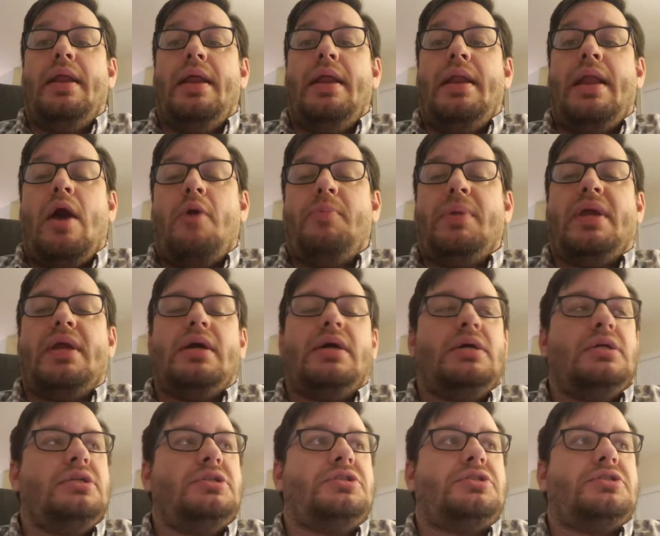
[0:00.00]
Now,
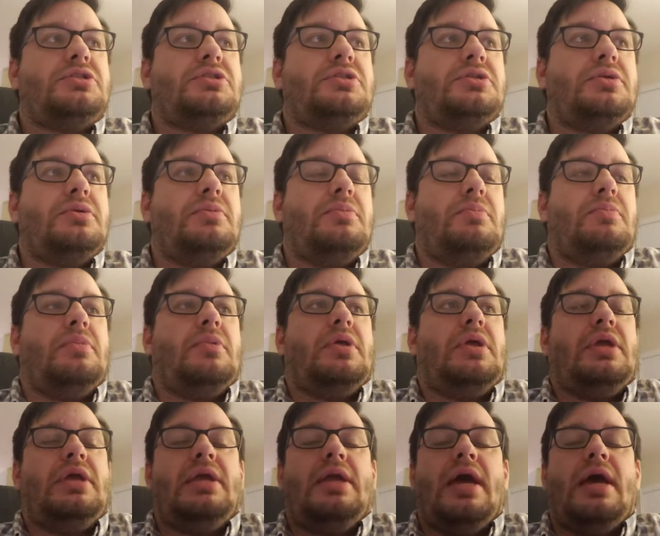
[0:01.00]
because
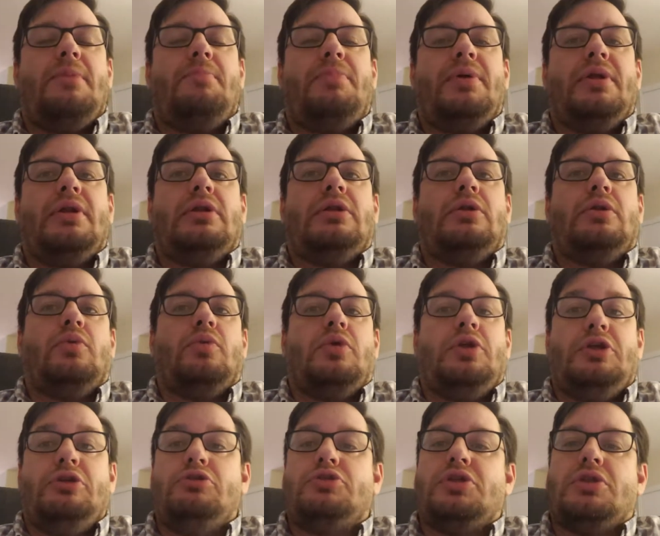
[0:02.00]
he had been
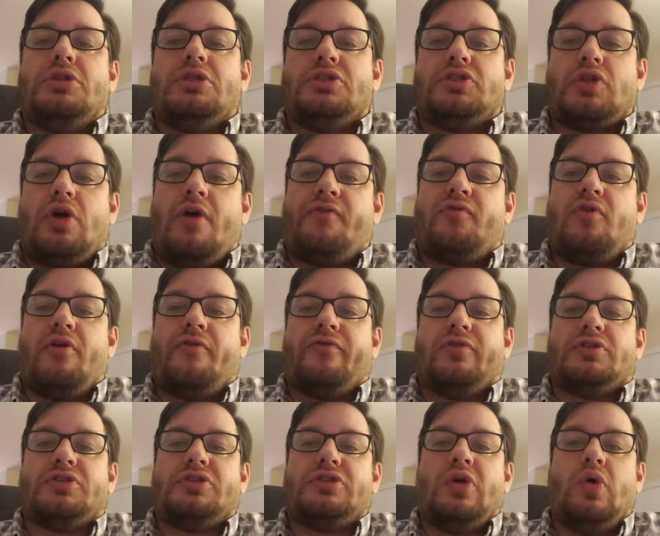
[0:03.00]
using the software for
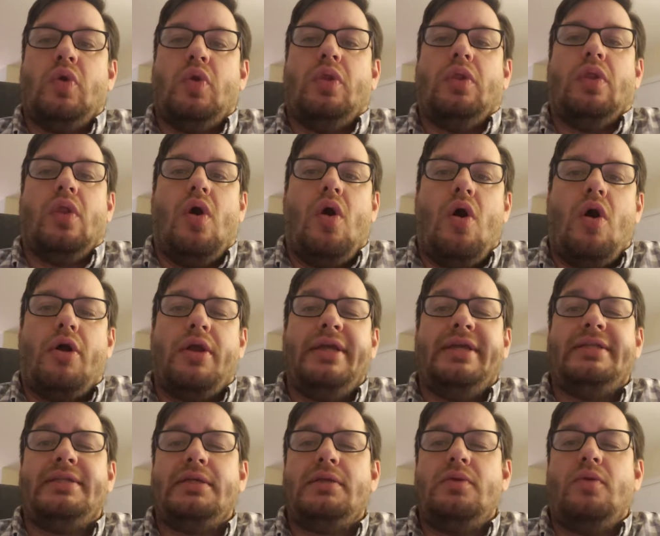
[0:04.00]
so long, he
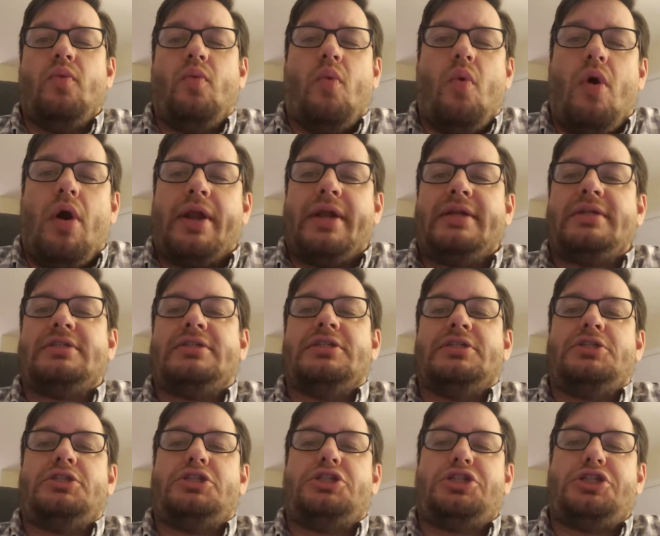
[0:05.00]
didn't want it to
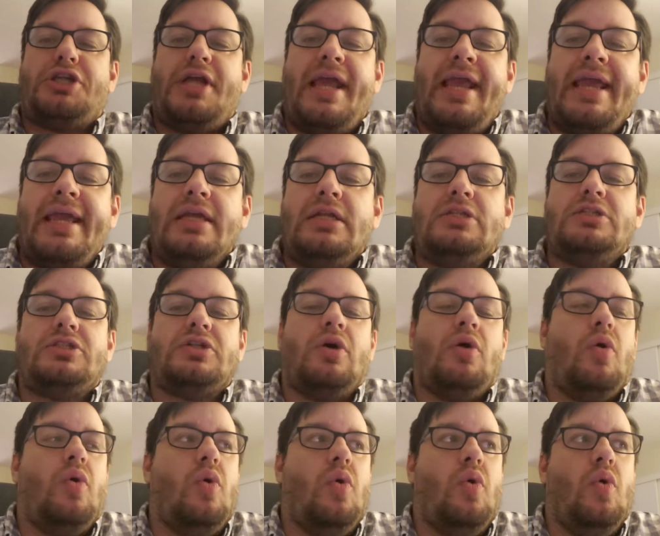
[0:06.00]
change a
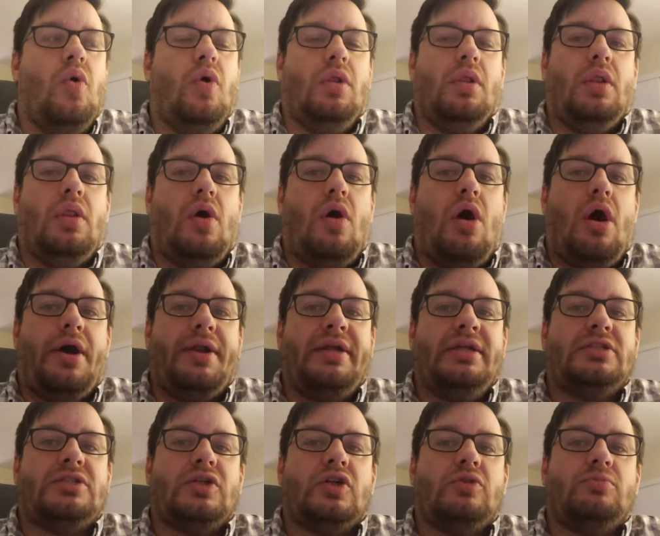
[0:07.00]
whole lot
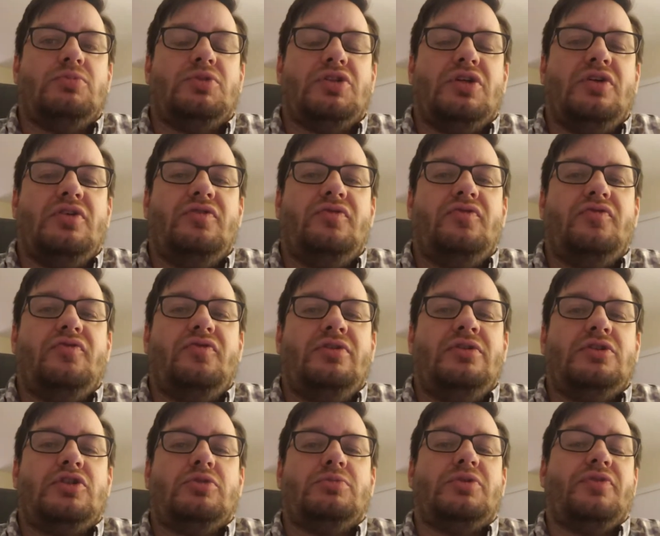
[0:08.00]
in terms of
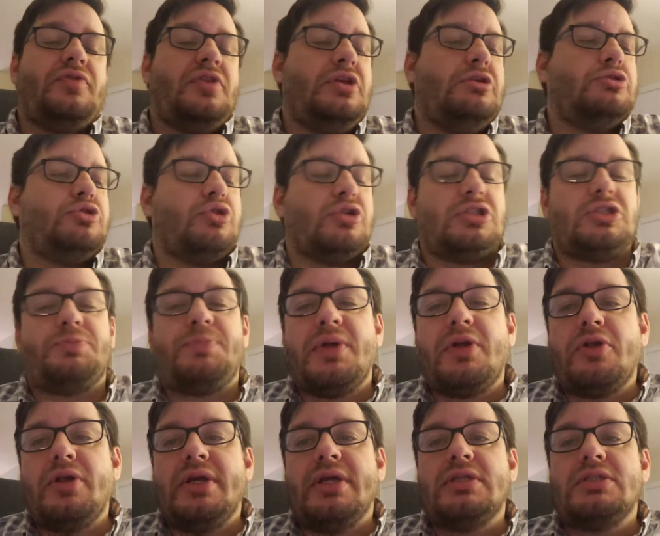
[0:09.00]
the user
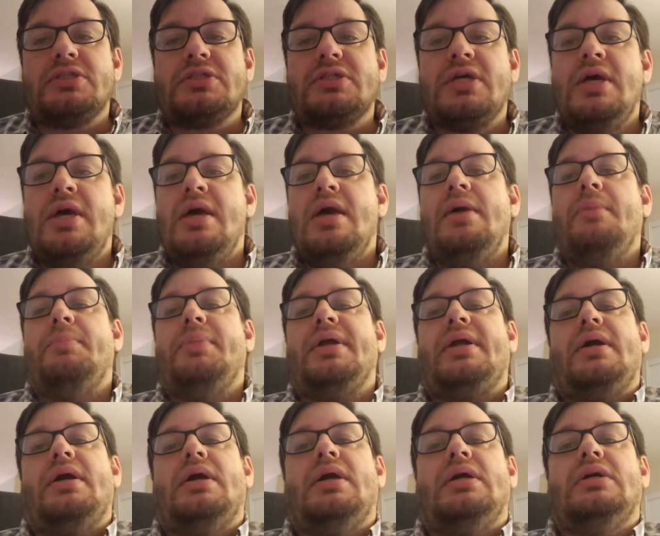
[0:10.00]
experience,
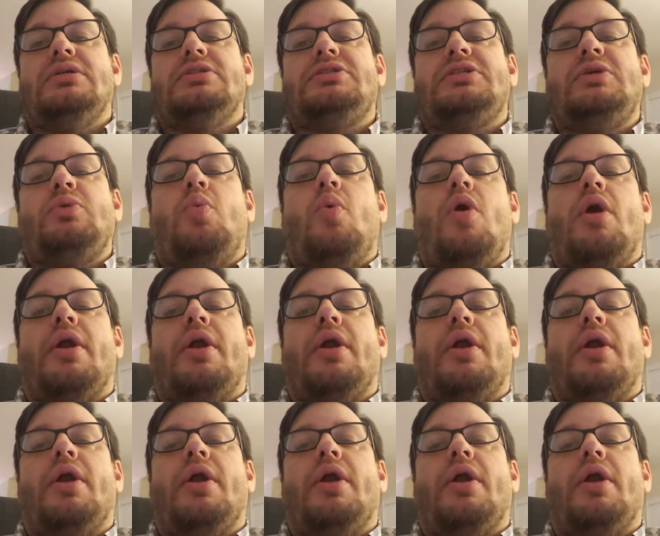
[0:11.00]
because he